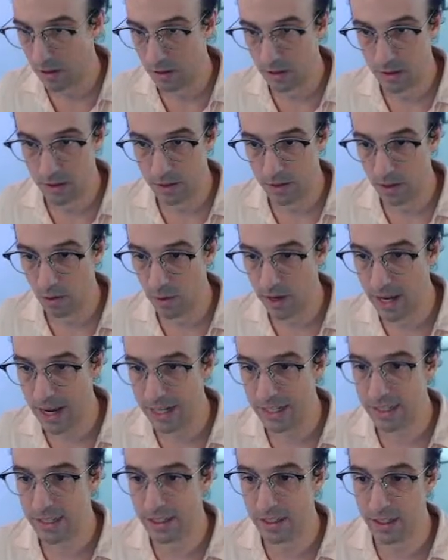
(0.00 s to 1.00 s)
So the way I
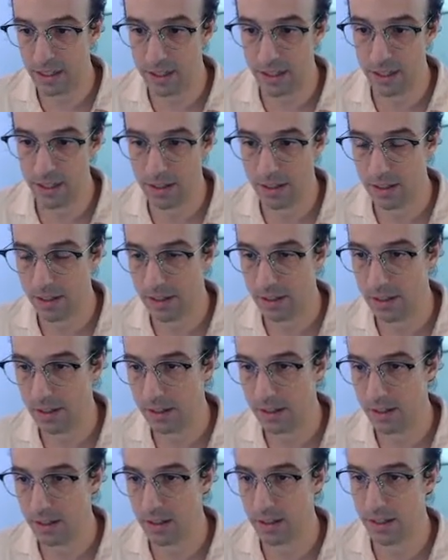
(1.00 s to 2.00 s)
see it
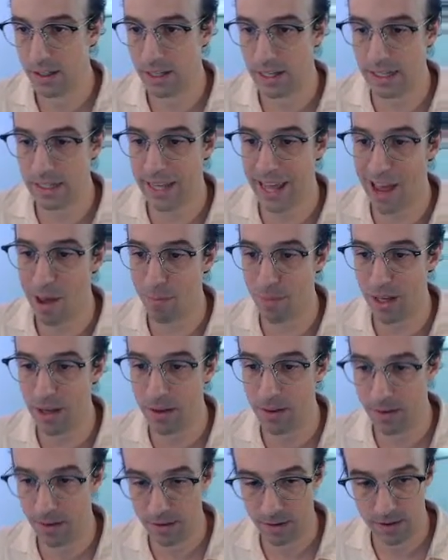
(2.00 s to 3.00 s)
is he's happy,
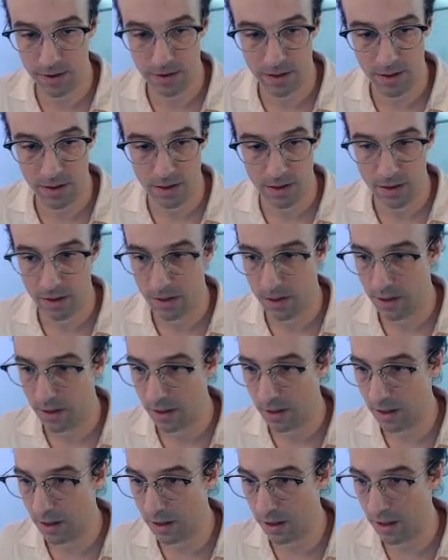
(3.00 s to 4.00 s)

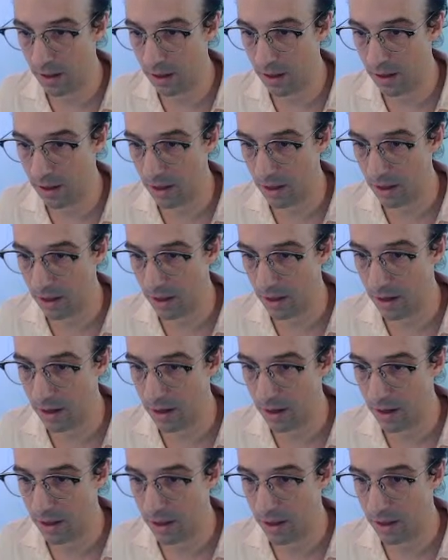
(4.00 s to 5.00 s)
and
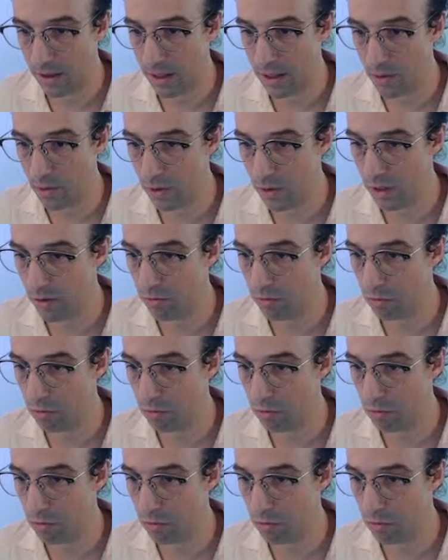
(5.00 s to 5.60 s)
this one